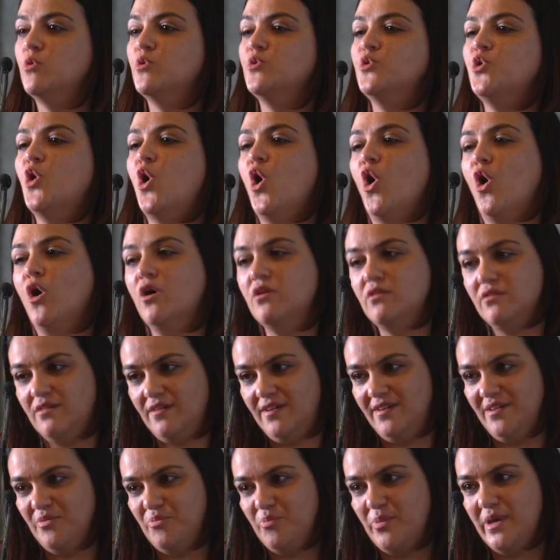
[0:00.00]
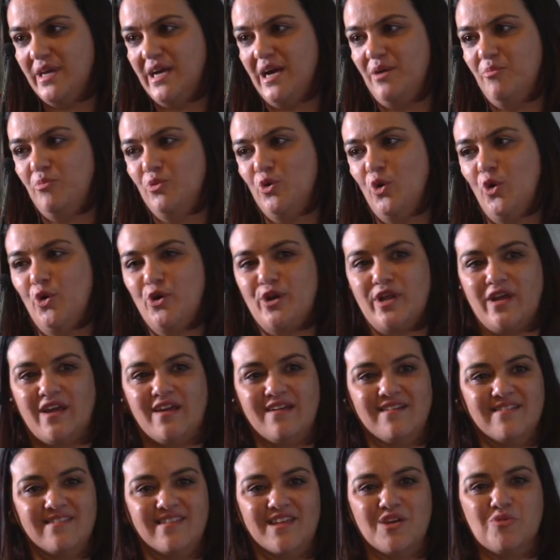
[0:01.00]
will not be
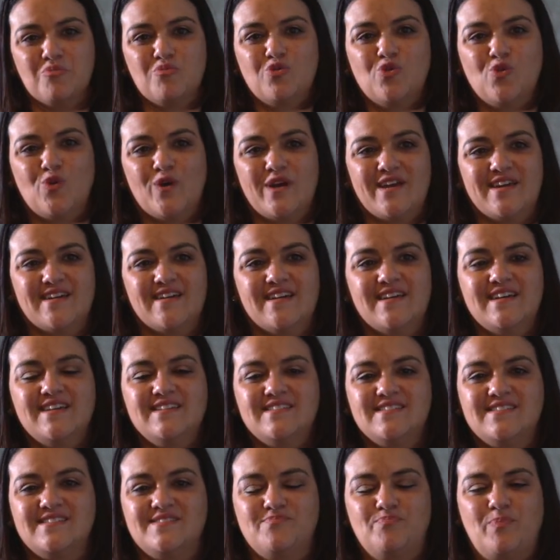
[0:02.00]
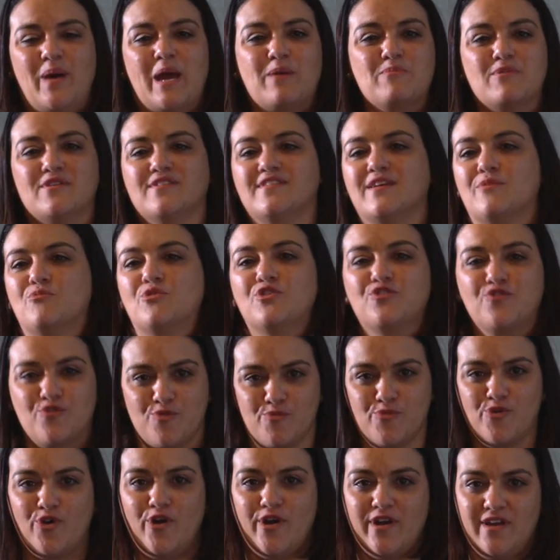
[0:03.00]
uploading the employees' payment summaries
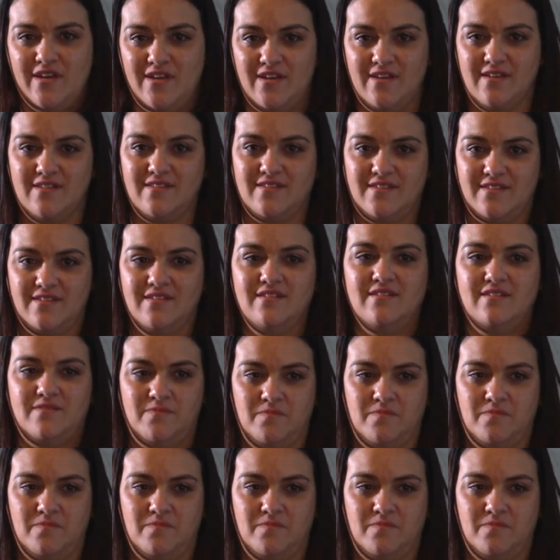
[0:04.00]
from prior years.